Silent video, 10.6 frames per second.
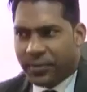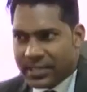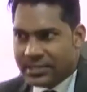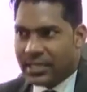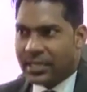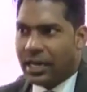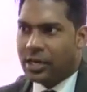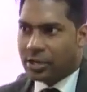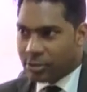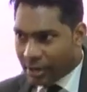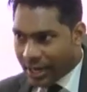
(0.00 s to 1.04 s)
facing a
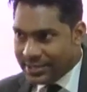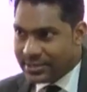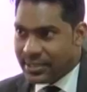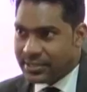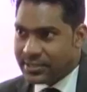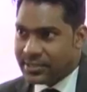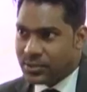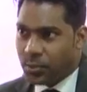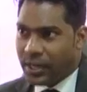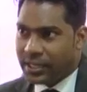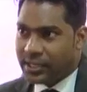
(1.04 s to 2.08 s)
crisis
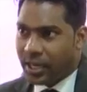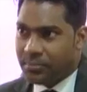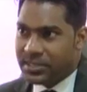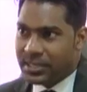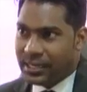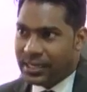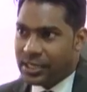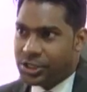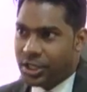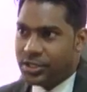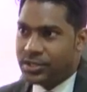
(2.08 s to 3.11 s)
when it comes to the
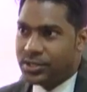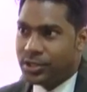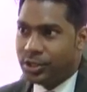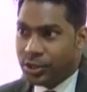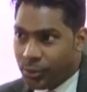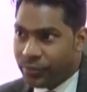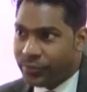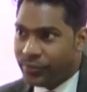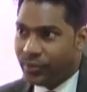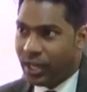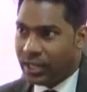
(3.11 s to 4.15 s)
nation's
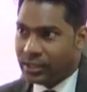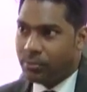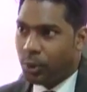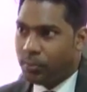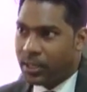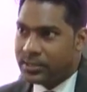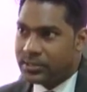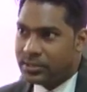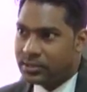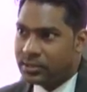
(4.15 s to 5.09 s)
youth? A candid